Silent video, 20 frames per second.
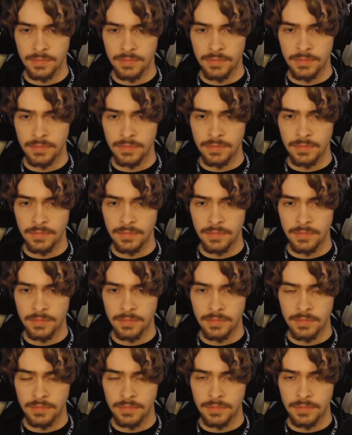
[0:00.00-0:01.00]

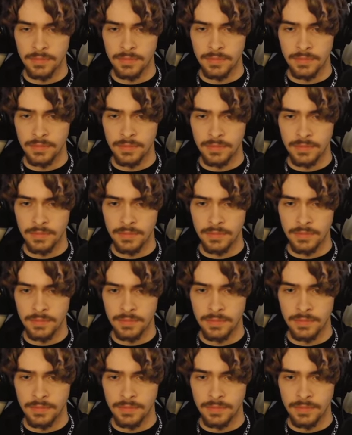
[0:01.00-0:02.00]

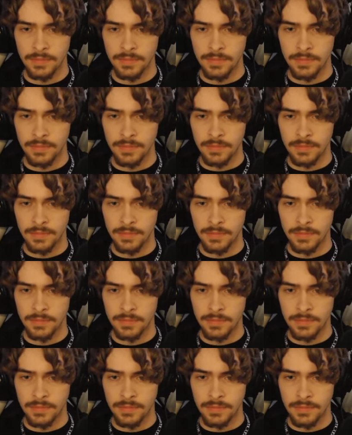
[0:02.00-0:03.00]

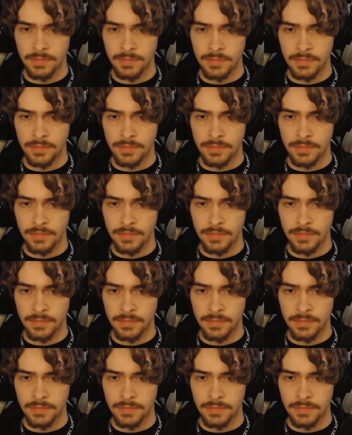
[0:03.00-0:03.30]
(not speaking)